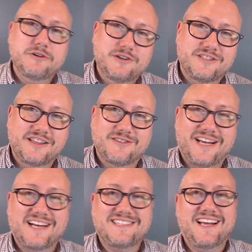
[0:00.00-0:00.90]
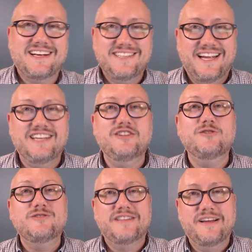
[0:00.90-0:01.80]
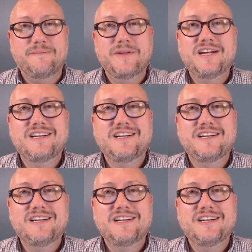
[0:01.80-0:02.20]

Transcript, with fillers: using those hashtags and use them